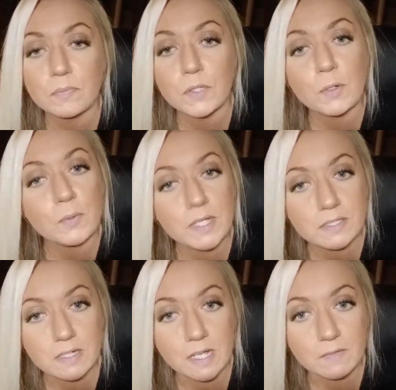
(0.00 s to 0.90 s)
Their
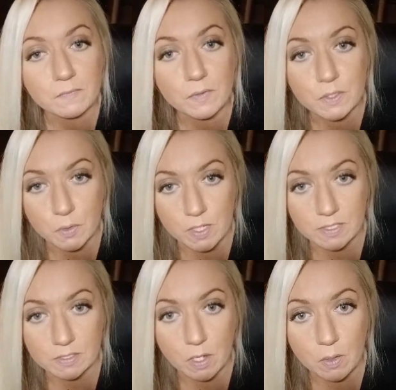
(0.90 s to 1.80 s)
reasoning for
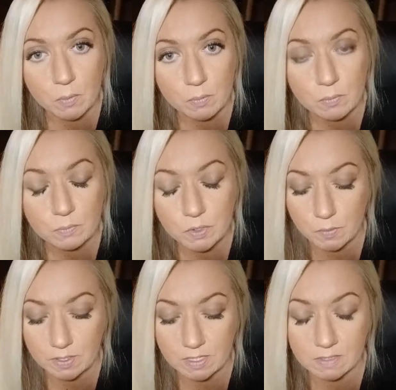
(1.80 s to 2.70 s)
doing so,
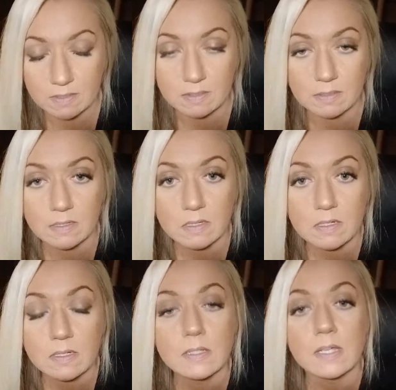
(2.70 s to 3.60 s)
doing this,
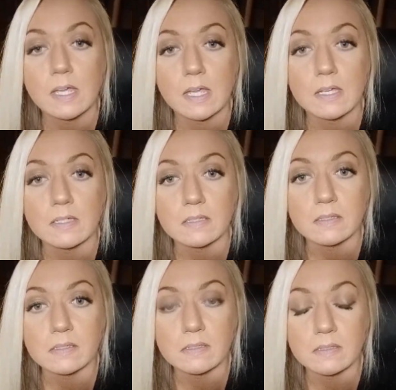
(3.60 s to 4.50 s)

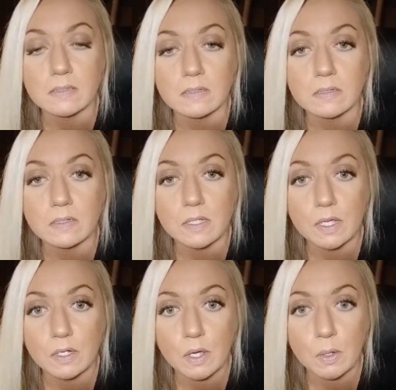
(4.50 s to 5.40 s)
is,
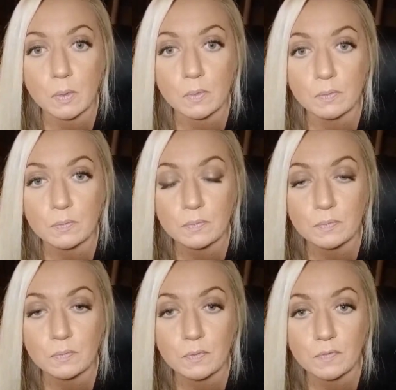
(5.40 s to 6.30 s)
you know,
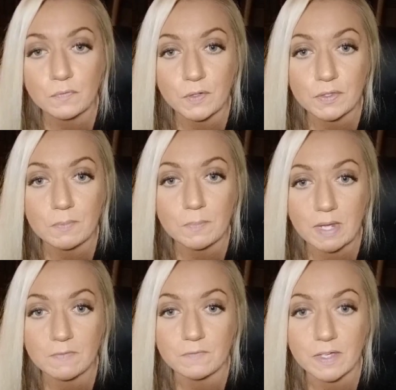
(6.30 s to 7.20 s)
for the
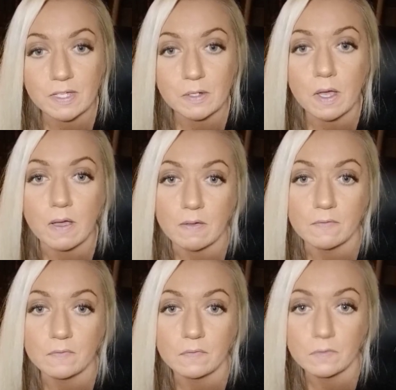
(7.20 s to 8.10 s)
benefit
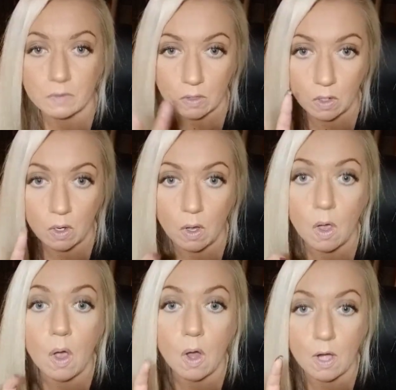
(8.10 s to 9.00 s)
of
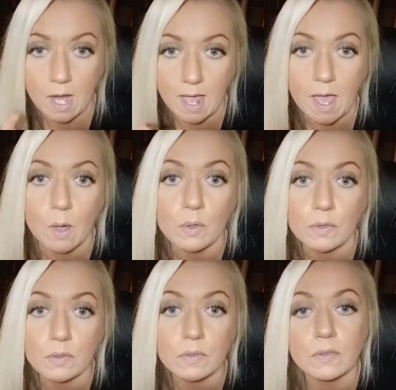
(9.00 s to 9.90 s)
our
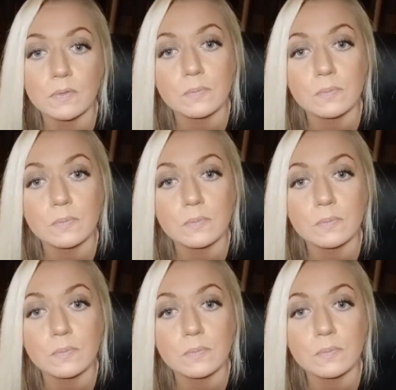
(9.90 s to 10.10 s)
health.